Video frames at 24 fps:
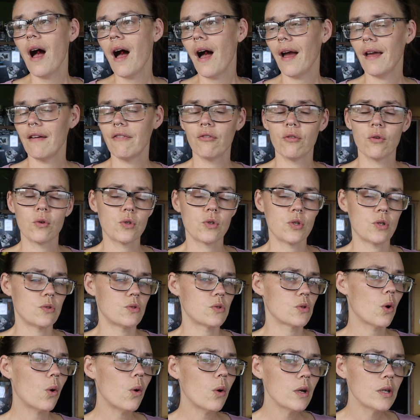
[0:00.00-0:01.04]
high
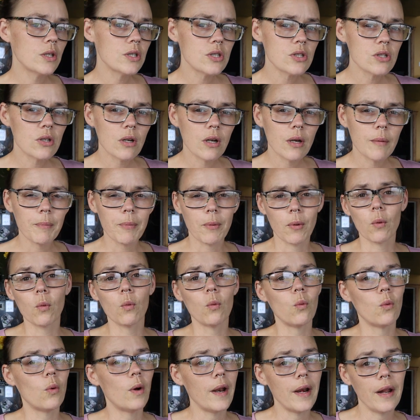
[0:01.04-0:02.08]
fructose corn syrup or
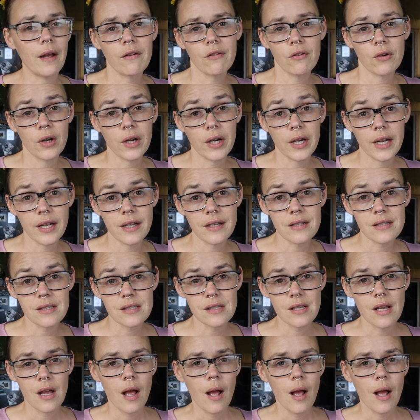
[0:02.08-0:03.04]
whatever it is.